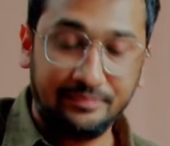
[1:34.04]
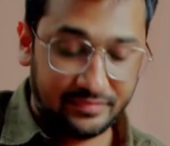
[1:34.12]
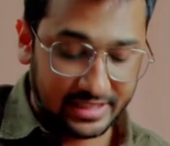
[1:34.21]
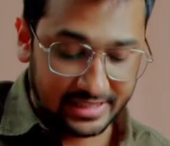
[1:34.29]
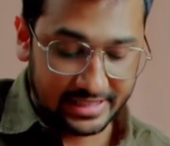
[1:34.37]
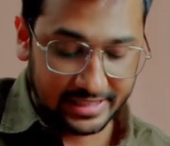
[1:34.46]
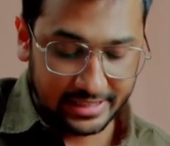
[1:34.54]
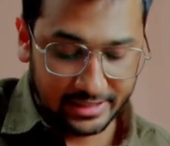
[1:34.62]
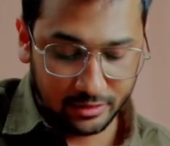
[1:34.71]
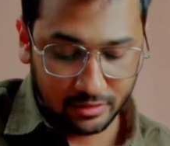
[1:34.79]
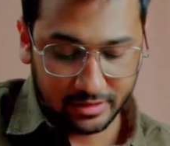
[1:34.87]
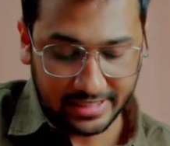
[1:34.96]
then
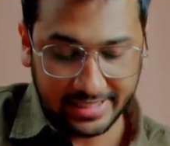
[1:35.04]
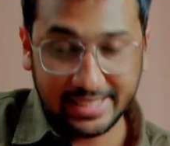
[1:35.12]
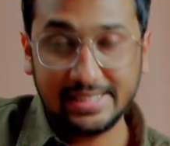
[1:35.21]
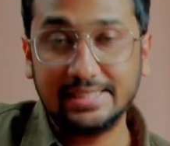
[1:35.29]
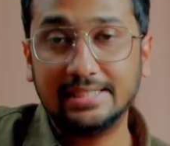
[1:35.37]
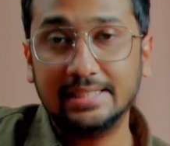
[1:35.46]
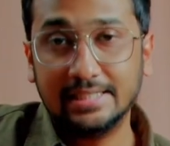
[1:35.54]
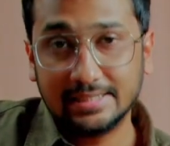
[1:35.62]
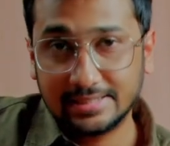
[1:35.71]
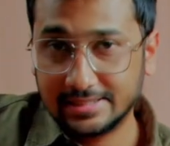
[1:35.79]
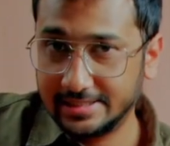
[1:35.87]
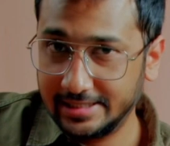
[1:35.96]
13th note again
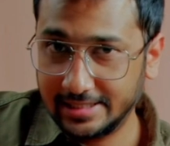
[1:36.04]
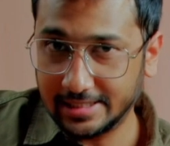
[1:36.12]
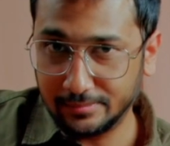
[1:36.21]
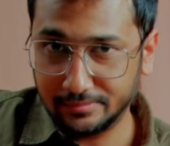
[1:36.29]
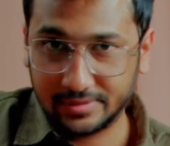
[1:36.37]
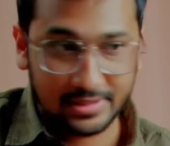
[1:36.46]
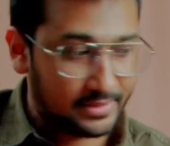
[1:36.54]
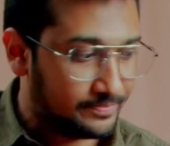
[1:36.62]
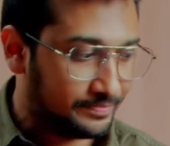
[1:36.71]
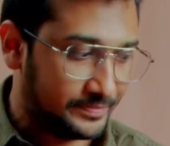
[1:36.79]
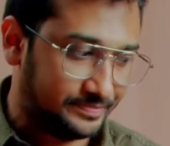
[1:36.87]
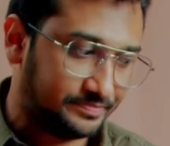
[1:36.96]
C comes.
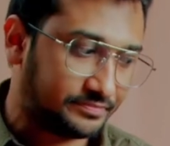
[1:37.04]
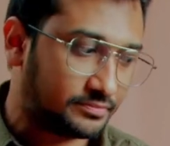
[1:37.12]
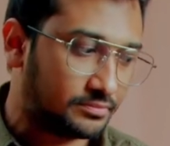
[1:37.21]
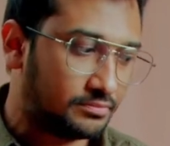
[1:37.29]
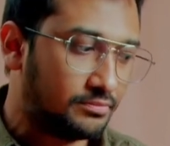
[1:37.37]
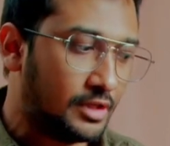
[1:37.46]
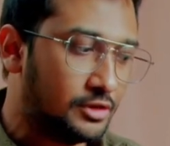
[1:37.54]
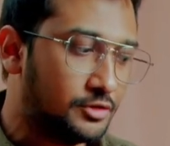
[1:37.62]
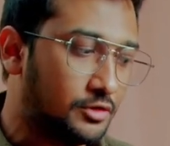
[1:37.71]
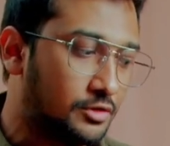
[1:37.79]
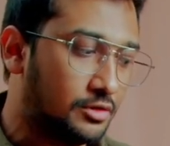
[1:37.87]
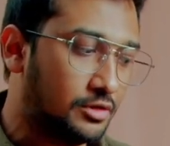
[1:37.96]

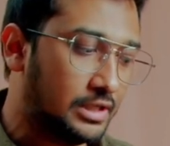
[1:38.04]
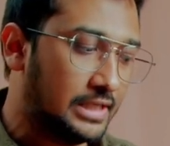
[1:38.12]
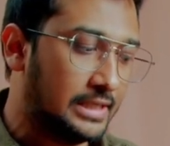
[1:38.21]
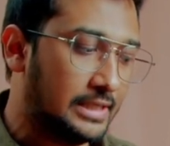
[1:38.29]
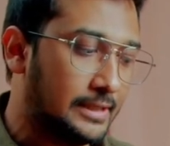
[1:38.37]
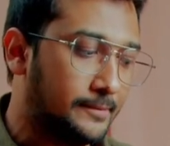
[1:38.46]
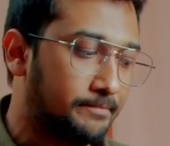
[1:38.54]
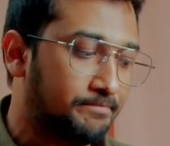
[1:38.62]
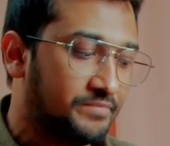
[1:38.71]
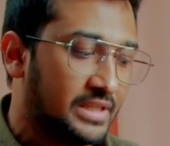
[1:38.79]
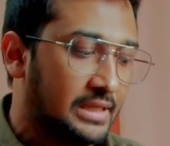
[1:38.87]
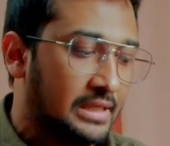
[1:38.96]
So
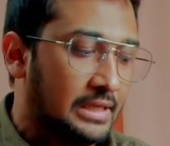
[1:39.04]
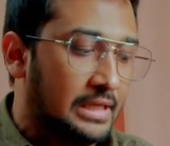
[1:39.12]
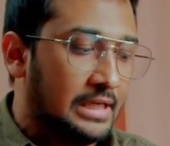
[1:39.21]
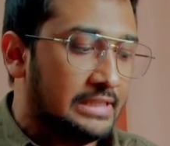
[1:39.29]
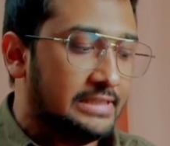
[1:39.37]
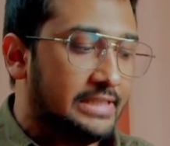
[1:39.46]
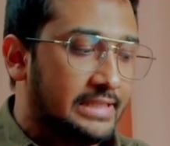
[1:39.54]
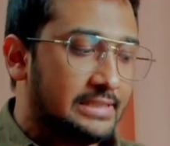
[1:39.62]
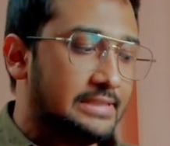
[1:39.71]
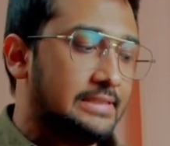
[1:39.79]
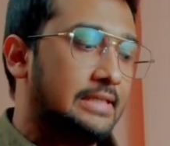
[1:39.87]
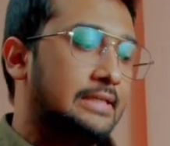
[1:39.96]

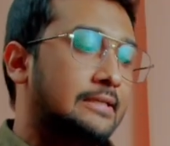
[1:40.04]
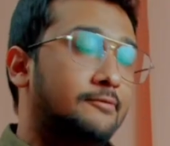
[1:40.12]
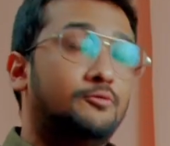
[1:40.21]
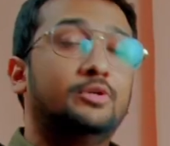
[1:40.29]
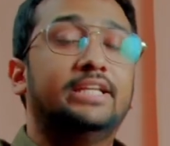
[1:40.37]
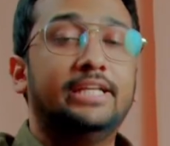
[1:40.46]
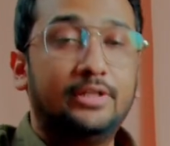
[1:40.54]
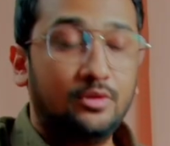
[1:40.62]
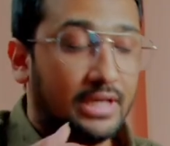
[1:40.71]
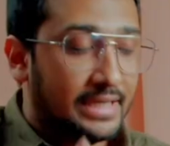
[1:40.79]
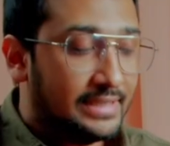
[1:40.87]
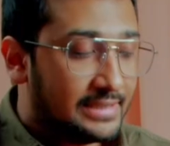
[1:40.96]
this we need to
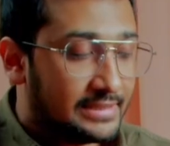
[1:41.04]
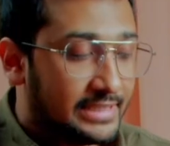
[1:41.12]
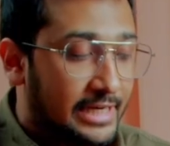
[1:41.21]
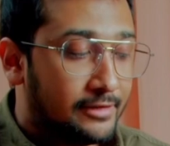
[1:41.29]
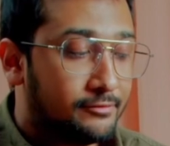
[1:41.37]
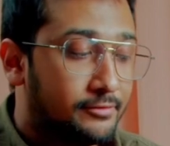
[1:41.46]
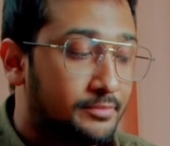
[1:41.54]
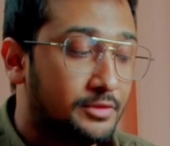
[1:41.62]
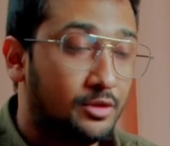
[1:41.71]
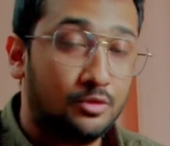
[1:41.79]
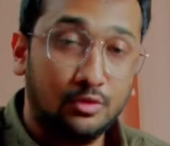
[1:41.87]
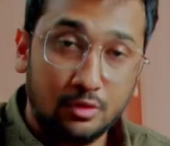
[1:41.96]
understand from the
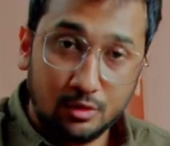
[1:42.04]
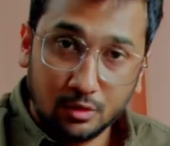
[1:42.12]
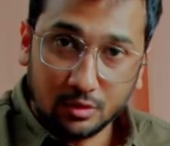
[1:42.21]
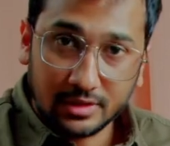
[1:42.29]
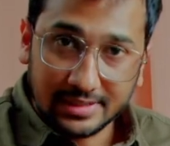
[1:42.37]
root note